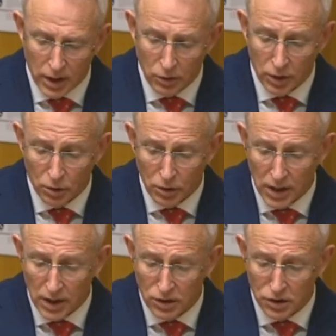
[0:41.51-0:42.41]
who had
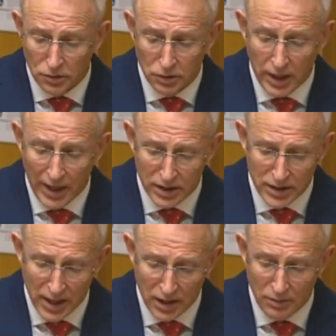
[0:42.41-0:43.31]
already endured a
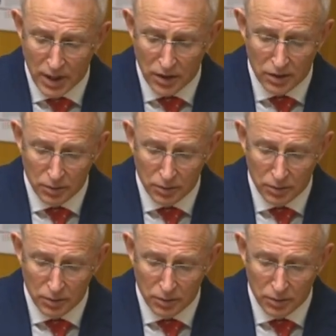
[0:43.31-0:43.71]
10-month